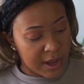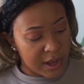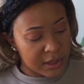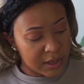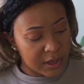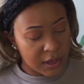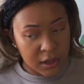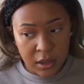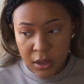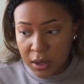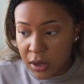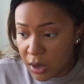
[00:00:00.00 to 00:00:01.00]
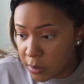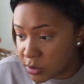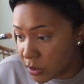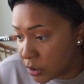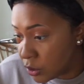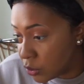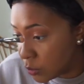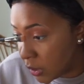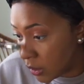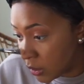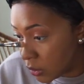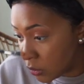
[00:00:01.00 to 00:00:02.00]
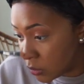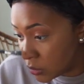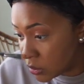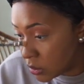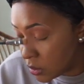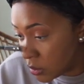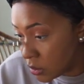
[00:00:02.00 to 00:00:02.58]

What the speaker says: highlight. I'm just going to do my nose.